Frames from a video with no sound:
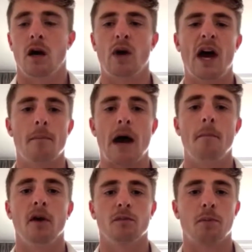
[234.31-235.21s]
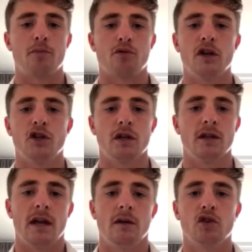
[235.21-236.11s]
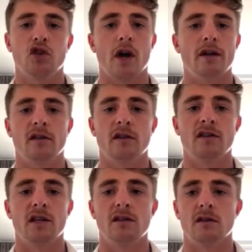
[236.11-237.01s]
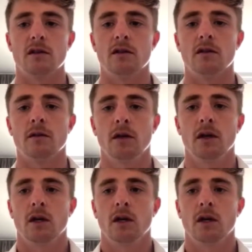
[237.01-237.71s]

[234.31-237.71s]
We had about a month's preparation, and then it was straight into the season.